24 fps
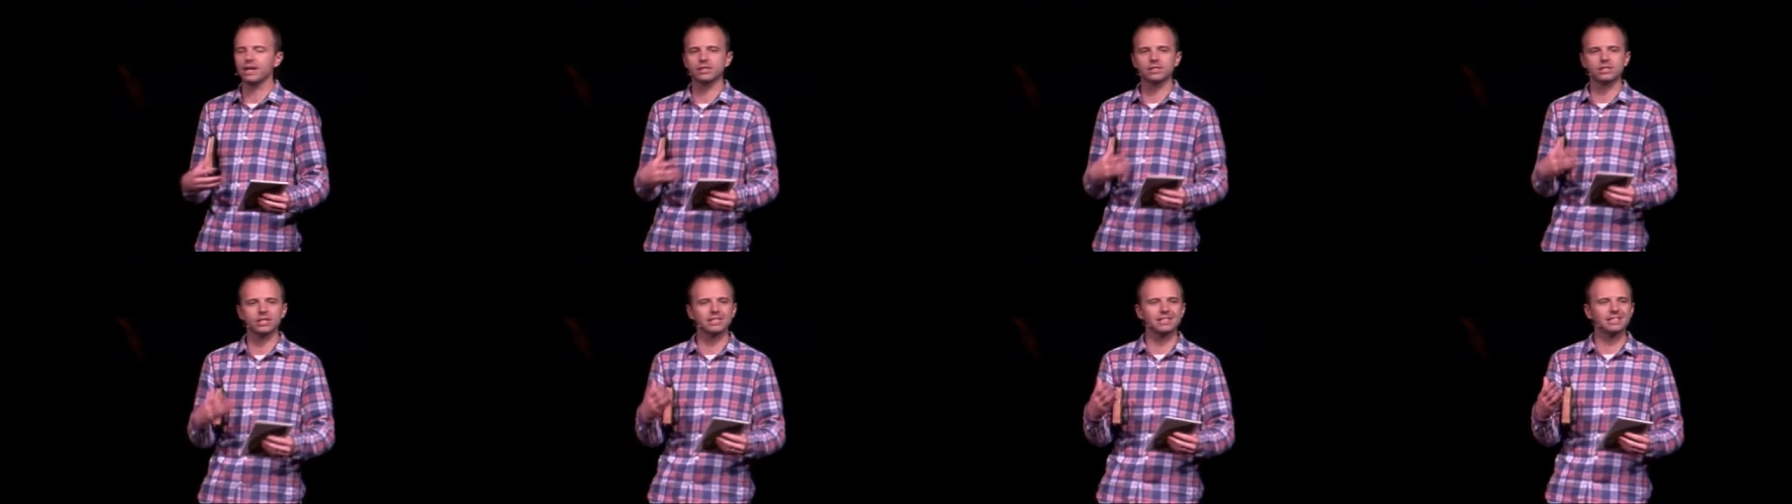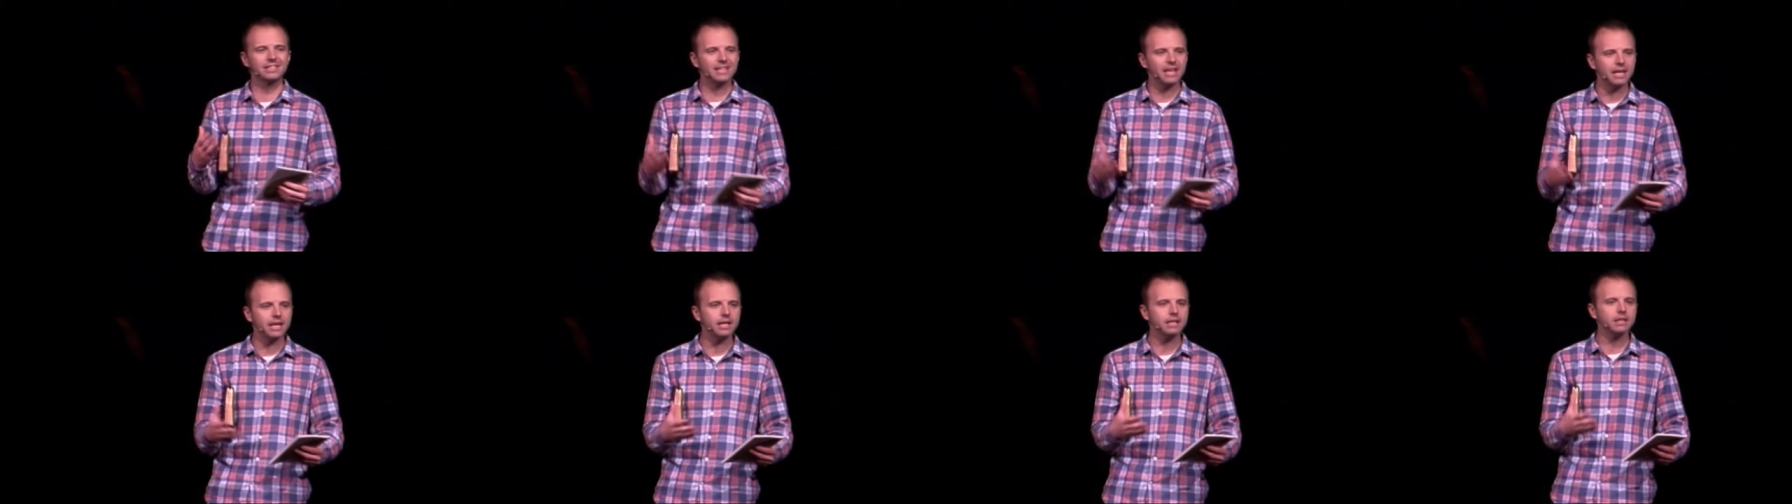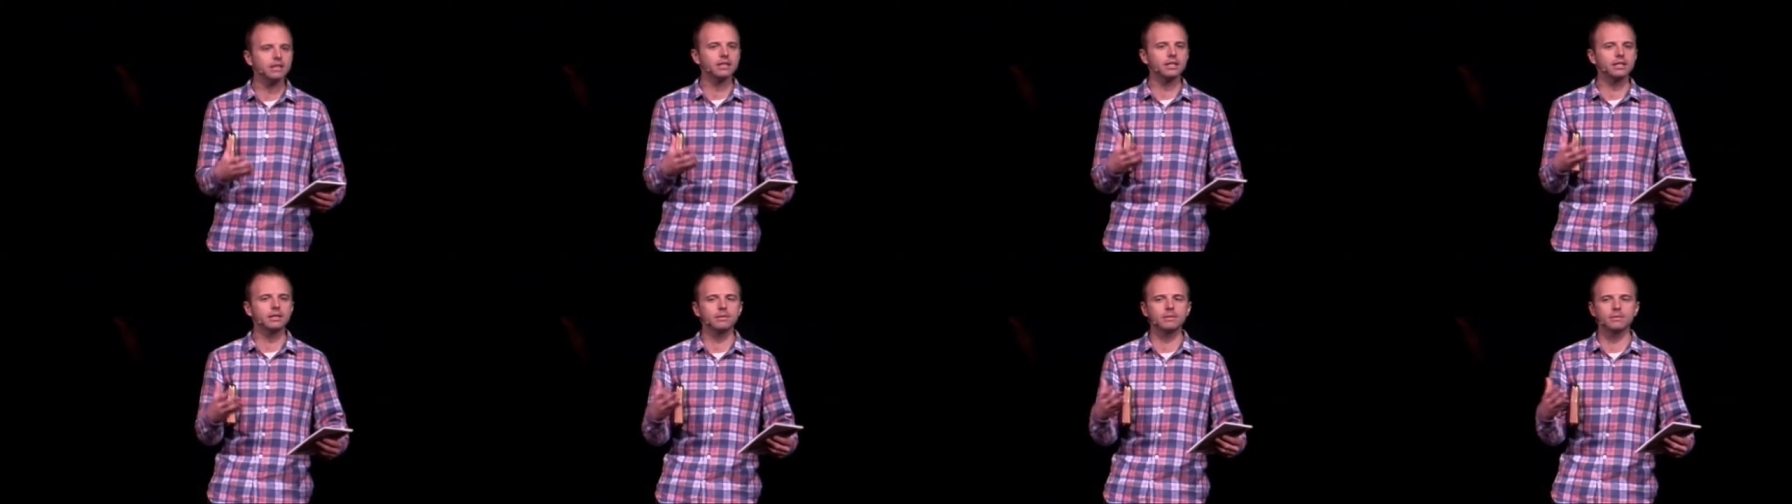It's a
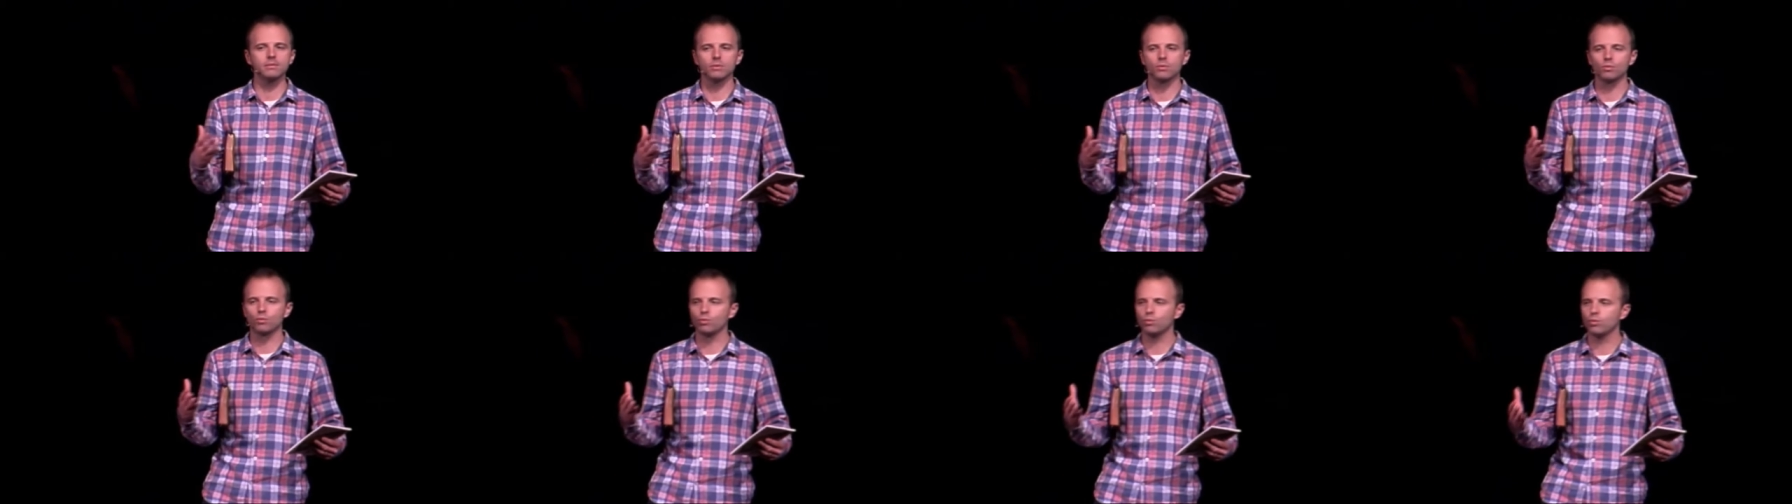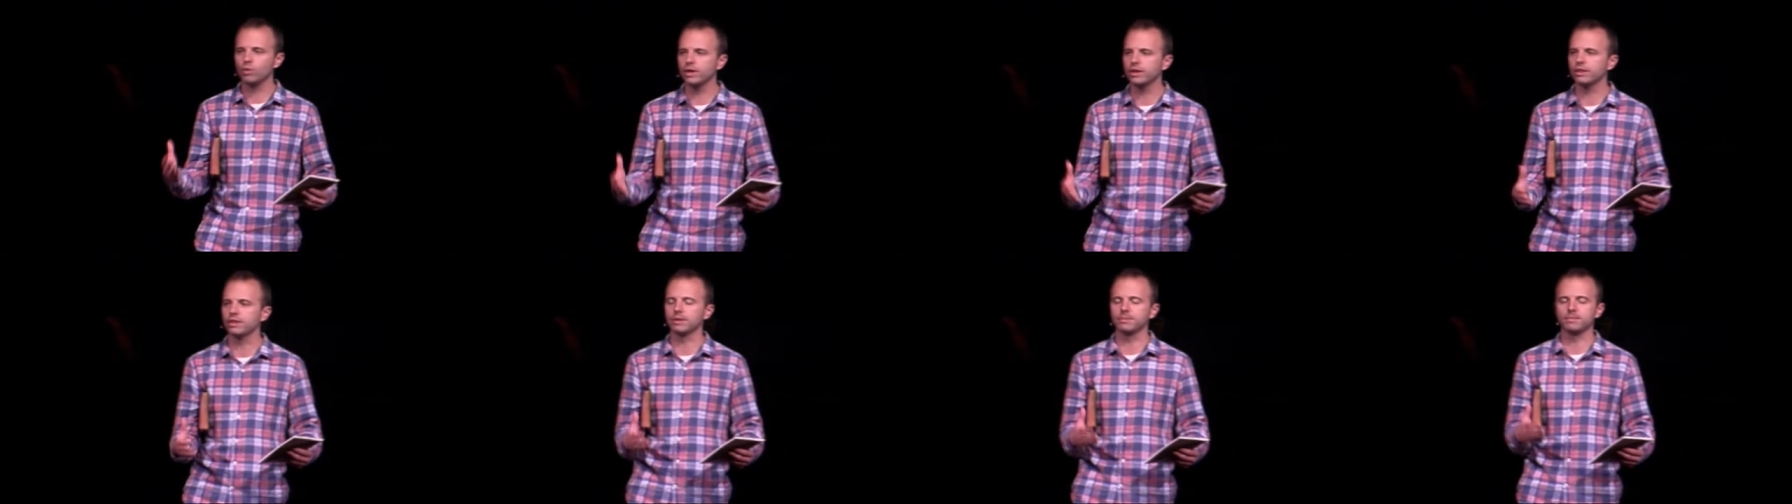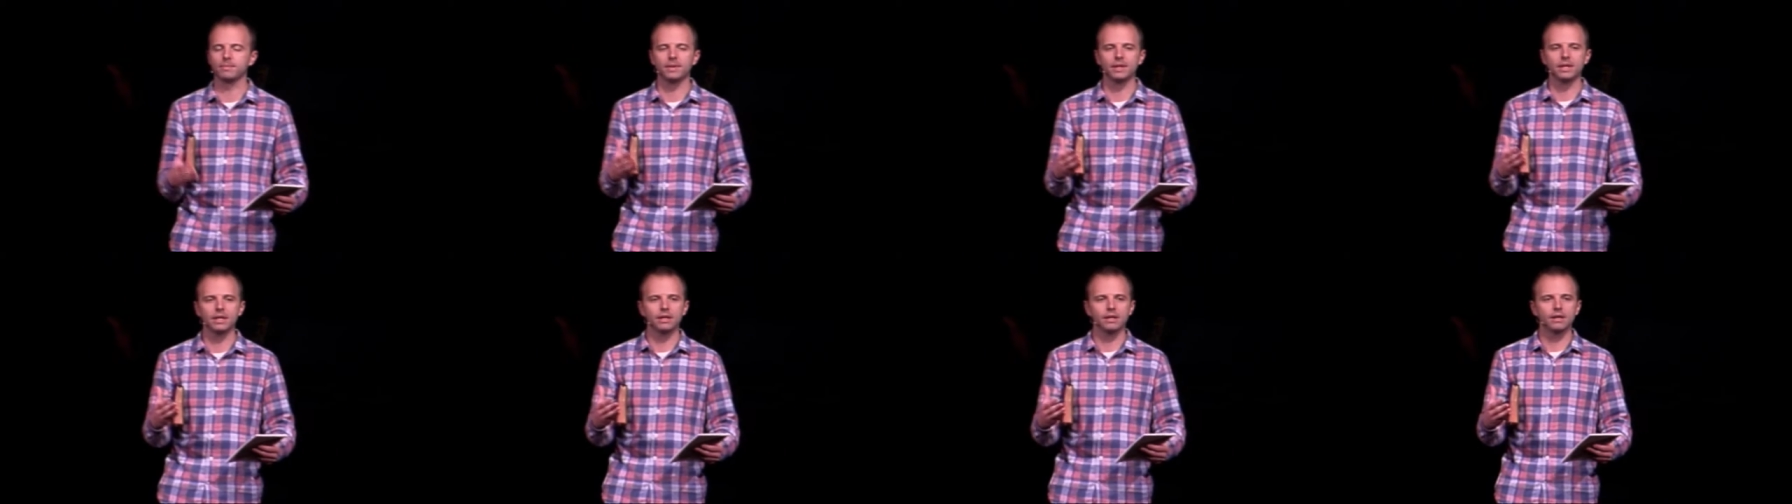daily
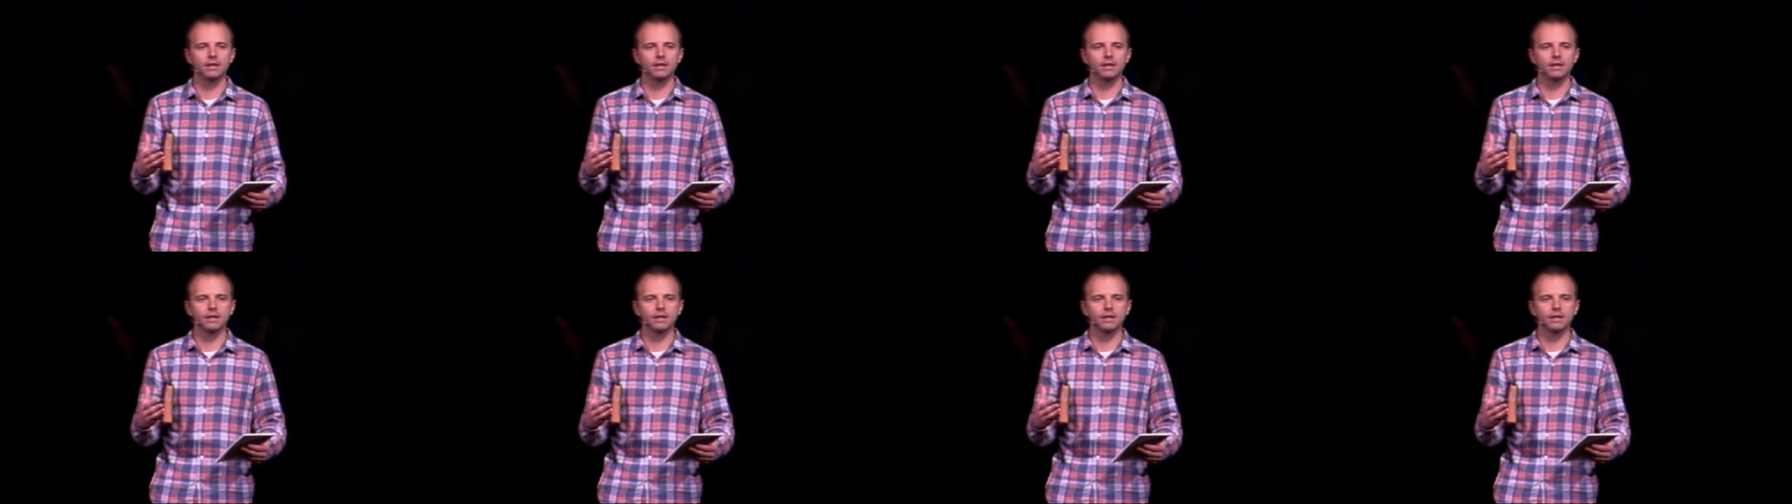rhythm.